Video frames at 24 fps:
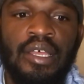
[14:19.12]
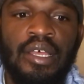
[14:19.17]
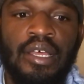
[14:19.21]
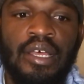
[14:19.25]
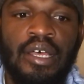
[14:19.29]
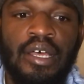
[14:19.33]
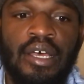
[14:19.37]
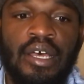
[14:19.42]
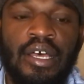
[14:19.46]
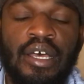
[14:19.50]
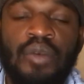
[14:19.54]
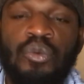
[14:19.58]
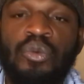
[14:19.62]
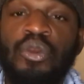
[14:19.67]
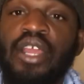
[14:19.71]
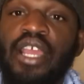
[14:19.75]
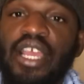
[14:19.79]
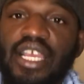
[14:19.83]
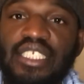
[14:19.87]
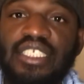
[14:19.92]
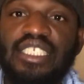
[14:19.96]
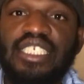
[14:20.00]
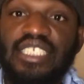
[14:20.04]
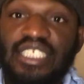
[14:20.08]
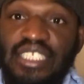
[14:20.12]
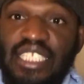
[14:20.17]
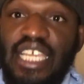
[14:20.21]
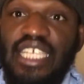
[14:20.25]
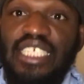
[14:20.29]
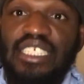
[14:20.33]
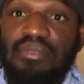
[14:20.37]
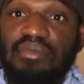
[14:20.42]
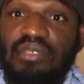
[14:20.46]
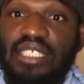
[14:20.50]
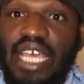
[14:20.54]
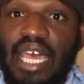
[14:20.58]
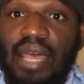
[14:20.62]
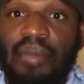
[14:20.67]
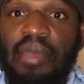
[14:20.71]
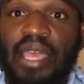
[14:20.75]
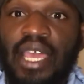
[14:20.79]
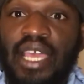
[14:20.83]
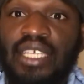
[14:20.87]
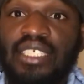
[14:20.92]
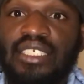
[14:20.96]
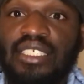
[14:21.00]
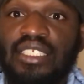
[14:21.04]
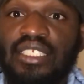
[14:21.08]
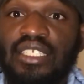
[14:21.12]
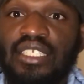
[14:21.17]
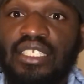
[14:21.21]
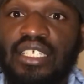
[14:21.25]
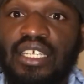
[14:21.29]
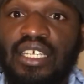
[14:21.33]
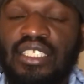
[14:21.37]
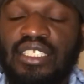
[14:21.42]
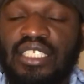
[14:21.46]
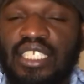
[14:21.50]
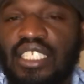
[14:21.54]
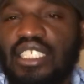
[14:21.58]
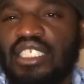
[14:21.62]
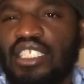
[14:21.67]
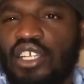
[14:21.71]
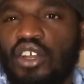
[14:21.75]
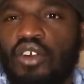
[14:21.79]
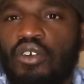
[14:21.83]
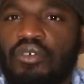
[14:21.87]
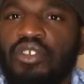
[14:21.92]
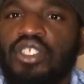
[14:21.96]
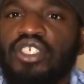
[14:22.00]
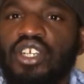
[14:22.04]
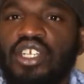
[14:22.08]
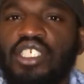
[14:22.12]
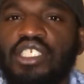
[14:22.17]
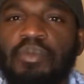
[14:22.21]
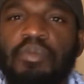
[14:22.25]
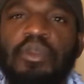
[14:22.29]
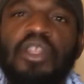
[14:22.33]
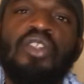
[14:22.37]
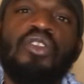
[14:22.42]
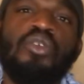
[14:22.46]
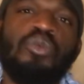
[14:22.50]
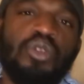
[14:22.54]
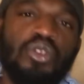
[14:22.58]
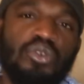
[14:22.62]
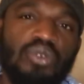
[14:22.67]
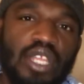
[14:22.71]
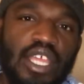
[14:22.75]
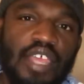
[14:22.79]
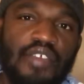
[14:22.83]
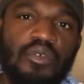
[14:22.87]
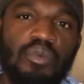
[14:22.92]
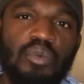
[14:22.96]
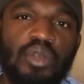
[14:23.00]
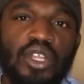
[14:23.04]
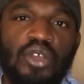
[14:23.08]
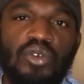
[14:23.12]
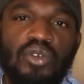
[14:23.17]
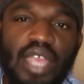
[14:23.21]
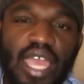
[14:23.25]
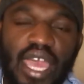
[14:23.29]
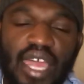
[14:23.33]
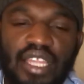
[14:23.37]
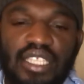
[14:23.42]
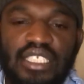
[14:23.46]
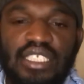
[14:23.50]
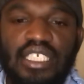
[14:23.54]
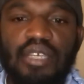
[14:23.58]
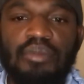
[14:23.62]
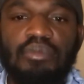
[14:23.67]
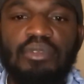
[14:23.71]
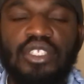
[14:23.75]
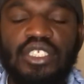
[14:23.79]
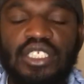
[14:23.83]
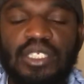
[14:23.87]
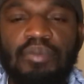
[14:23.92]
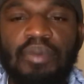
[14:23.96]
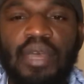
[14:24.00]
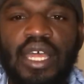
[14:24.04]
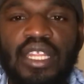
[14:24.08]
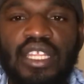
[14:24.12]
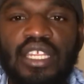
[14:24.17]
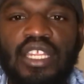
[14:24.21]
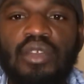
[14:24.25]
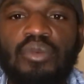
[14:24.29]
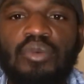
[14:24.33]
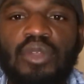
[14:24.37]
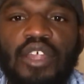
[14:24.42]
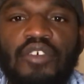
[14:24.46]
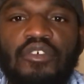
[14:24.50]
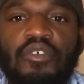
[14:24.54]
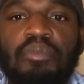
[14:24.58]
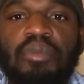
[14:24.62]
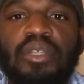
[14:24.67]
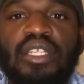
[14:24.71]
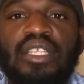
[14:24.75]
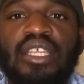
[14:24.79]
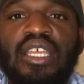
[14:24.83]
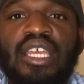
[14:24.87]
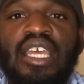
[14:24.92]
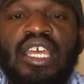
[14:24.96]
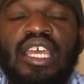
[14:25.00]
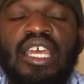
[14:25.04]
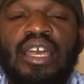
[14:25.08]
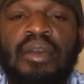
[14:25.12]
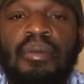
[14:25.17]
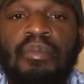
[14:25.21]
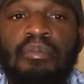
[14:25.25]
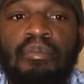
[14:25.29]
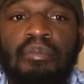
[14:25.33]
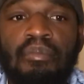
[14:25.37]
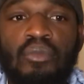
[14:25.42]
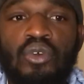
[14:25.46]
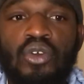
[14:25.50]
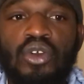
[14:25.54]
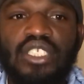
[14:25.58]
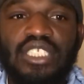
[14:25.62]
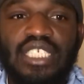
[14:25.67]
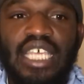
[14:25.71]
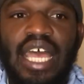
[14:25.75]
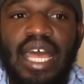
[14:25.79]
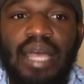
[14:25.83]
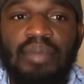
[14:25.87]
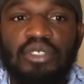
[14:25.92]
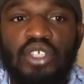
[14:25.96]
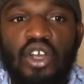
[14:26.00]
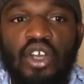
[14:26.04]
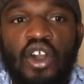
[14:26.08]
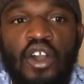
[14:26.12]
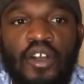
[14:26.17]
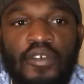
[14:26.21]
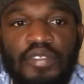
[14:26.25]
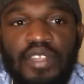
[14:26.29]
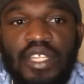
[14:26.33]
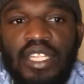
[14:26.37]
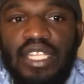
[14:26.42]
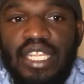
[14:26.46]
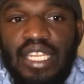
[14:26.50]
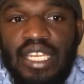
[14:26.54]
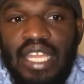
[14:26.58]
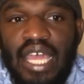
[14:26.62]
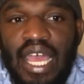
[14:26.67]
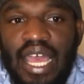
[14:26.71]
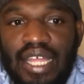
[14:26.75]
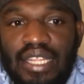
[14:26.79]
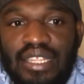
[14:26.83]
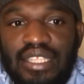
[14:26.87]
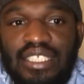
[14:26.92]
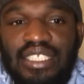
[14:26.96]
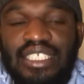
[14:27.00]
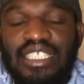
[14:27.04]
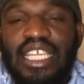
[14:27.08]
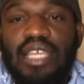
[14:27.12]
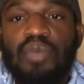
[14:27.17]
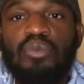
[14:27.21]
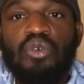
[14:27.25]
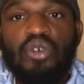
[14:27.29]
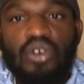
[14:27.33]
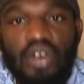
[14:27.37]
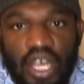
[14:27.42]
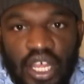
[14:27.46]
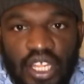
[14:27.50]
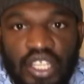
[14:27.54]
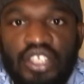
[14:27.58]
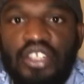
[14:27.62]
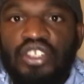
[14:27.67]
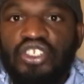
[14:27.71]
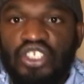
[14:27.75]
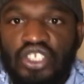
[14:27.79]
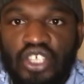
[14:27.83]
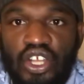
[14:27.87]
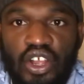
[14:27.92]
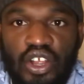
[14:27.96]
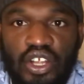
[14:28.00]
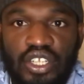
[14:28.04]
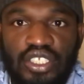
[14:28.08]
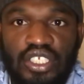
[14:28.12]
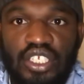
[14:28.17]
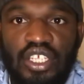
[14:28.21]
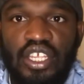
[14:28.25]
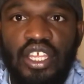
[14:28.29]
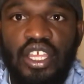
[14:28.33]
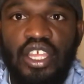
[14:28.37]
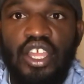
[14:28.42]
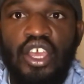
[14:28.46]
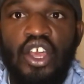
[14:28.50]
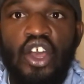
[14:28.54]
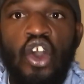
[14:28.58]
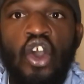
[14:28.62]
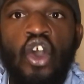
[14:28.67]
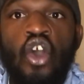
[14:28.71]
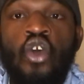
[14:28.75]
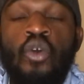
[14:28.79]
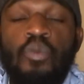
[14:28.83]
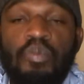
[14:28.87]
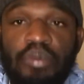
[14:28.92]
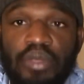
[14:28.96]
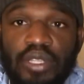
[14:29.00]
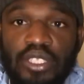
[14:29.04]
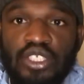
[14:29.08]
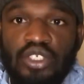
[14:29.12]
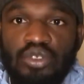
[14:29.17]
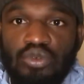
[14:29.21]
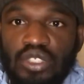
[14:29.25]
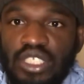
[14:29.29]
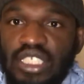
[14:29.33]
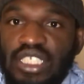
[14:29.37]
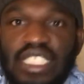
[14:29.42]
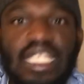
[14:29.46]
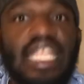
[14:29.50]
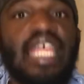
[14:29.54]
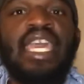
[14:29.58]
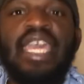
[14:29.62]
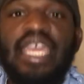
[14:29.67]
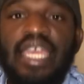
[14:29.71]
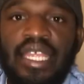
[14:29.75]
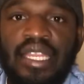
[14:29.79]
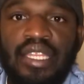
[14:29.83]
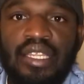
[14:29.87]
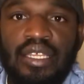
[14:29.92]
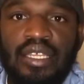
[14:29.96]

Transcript: Whereas the state sometimes has a tendency to overcharge depending on where you live and what locality or municipality or whatever. But more times, often than not, the state will undercharge, hoping to just land.